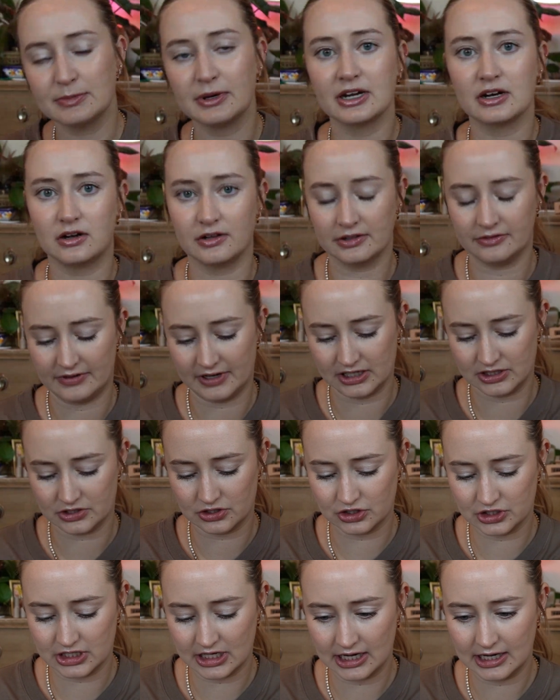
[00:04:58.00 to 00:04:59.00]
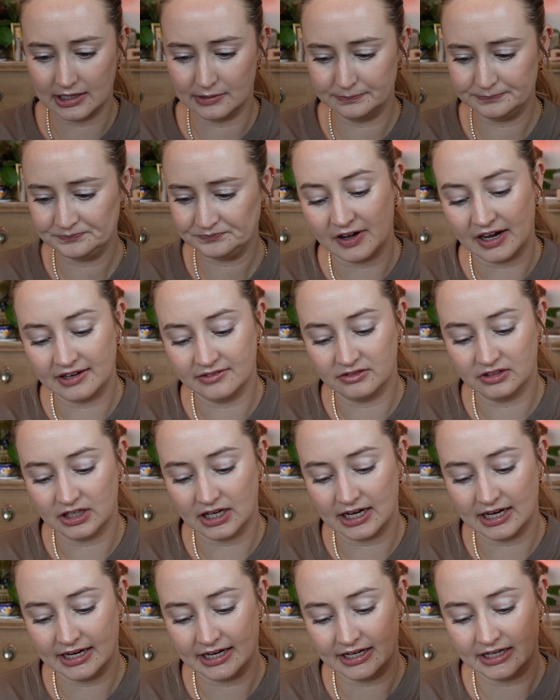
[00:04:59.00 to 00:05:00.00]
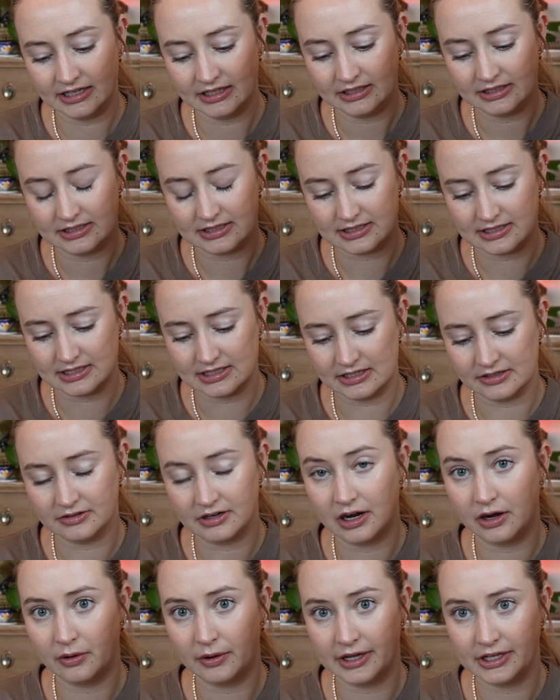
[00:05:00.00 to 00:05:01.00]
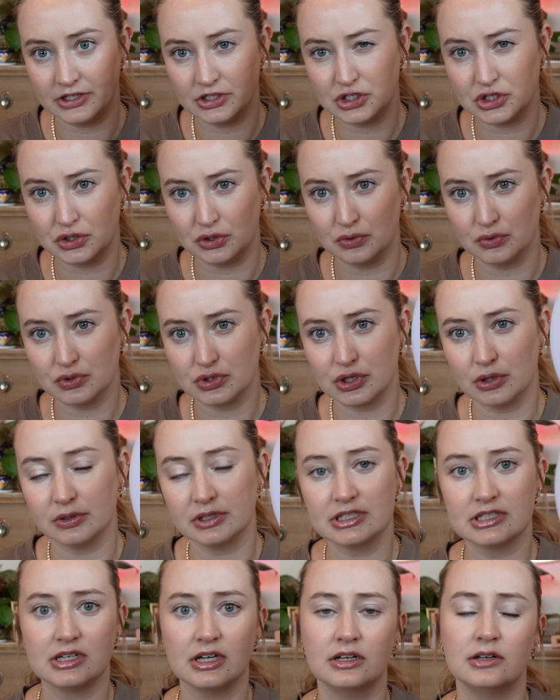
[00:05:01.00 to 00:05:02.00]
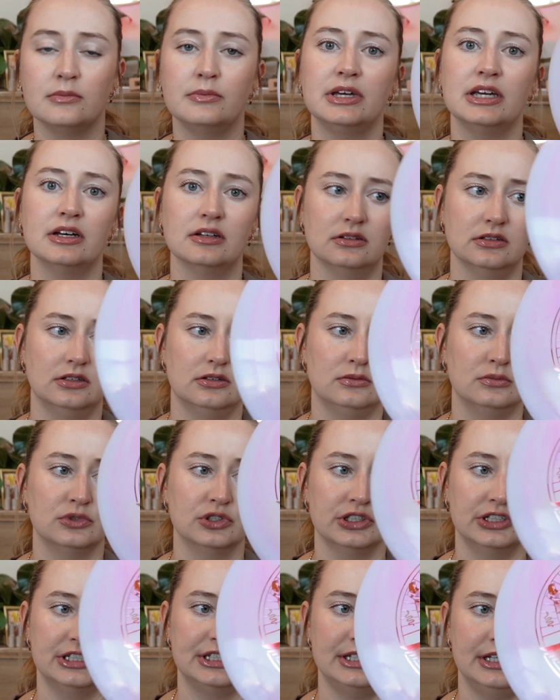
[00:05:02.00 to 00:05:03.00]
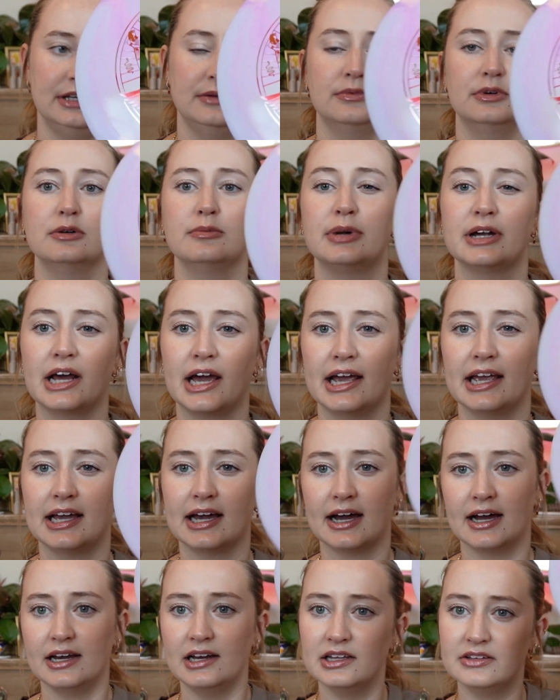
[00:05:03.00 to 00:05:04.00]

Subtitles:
but on the faster side. 5 glide, 0 and 2. So it's gonna be a little more stable, but I kind